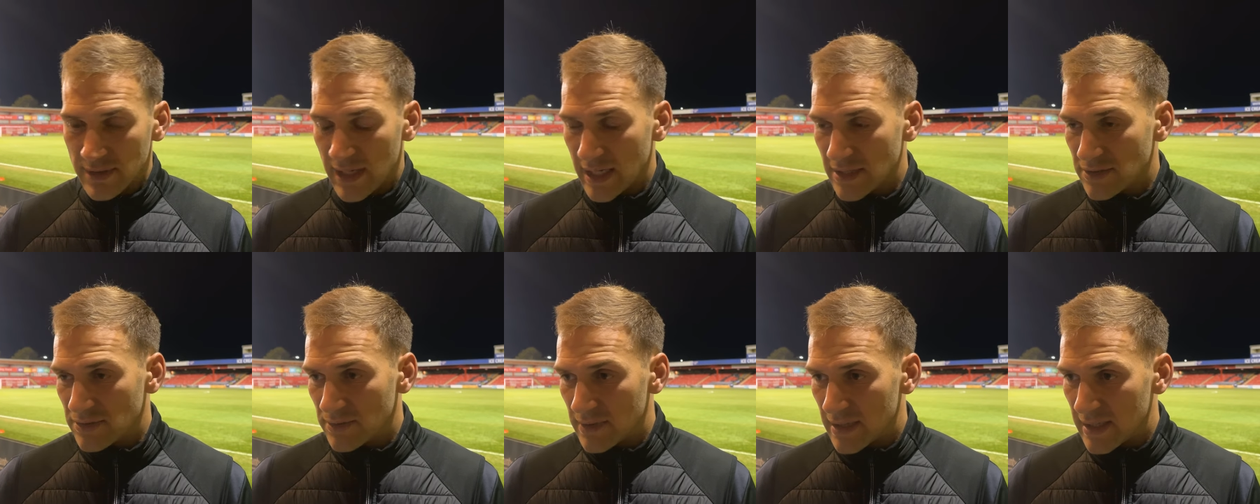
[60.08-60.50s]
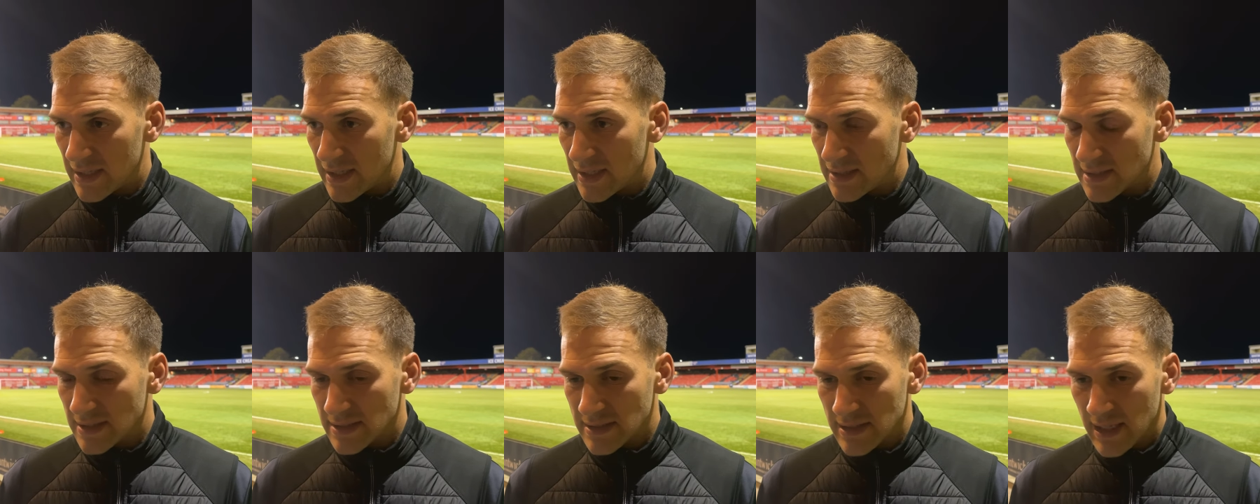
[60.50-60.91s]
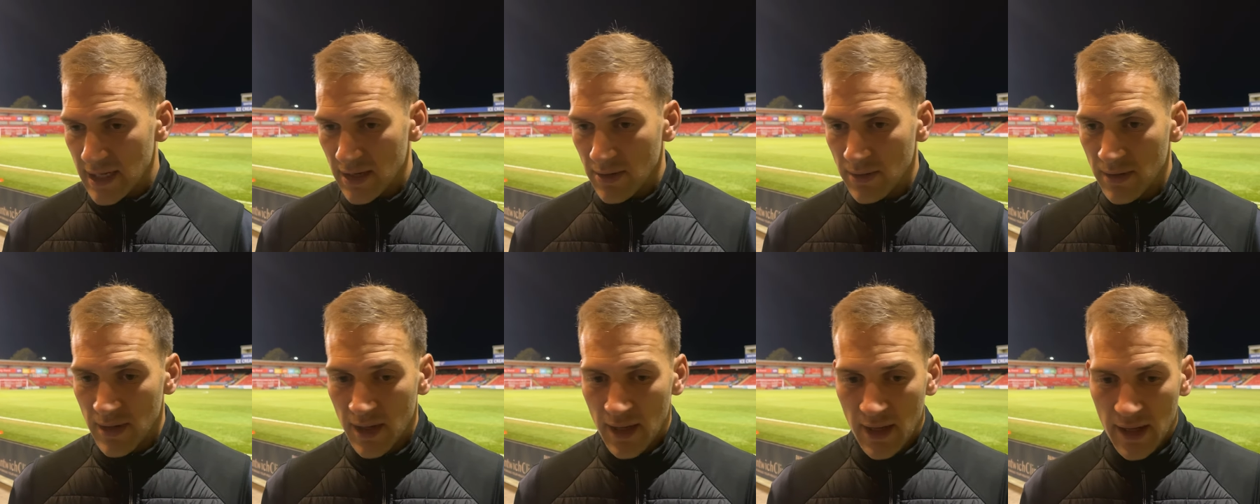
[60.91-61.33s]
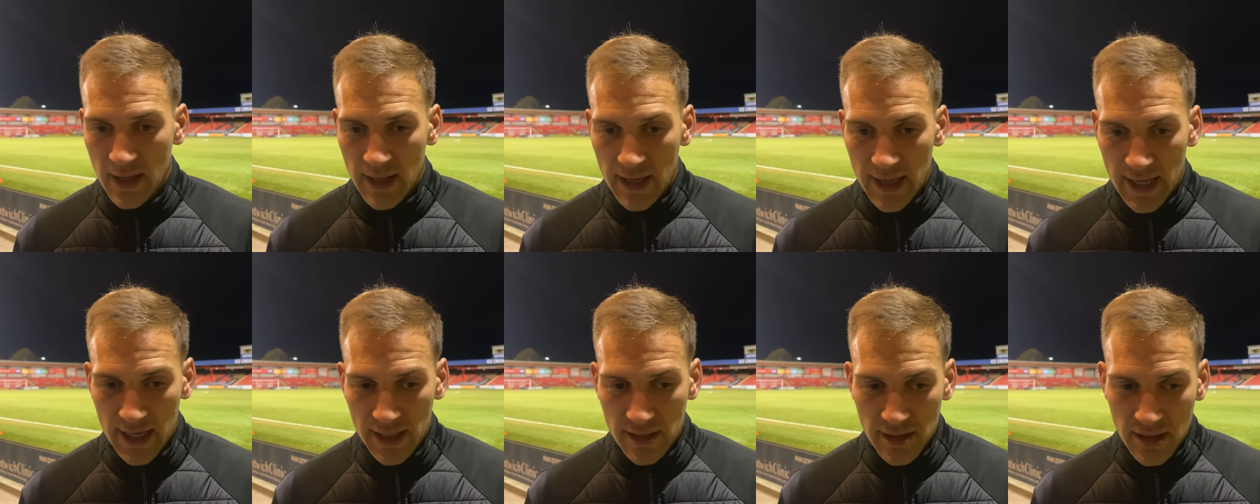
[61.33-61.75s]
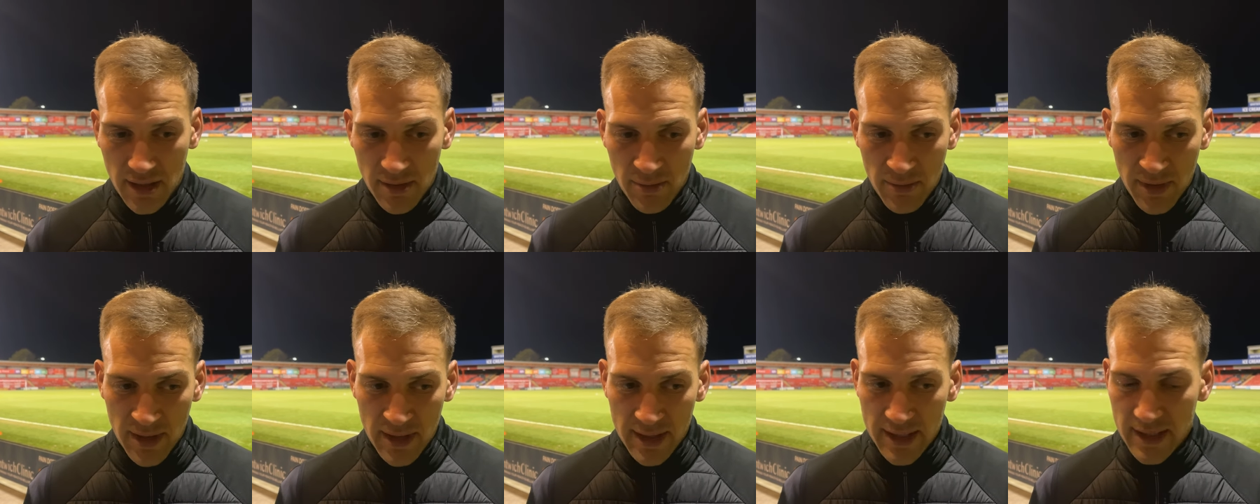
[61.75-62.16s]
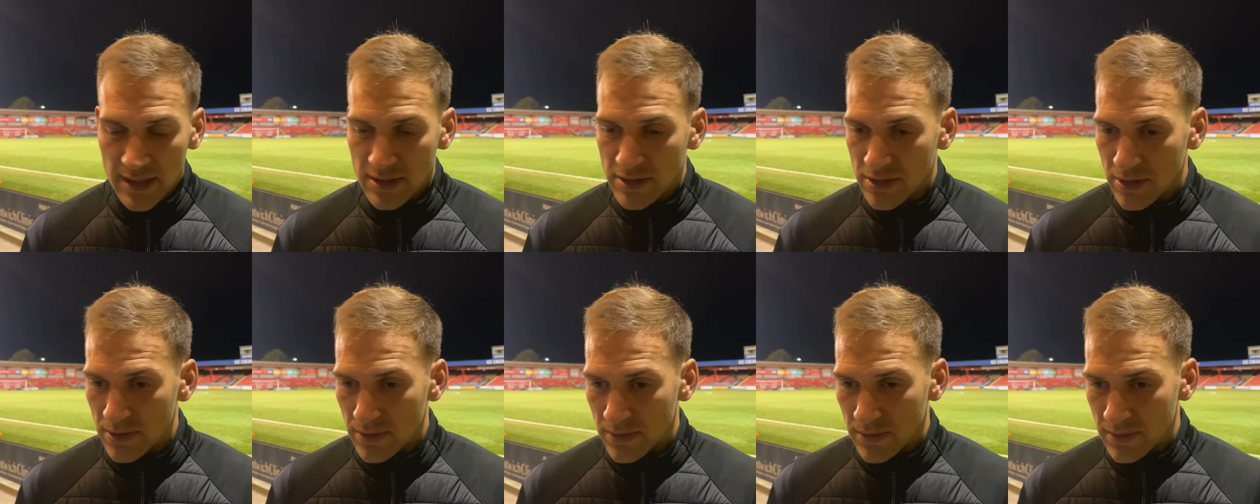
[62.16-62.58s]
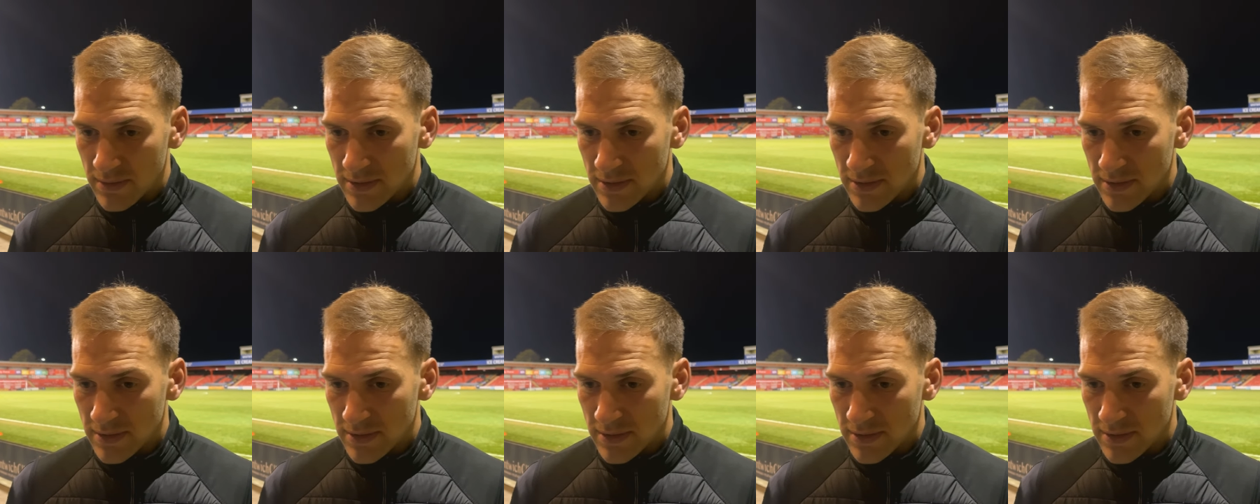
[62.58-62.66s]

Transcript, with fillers: national league as it is now and um, and League Two.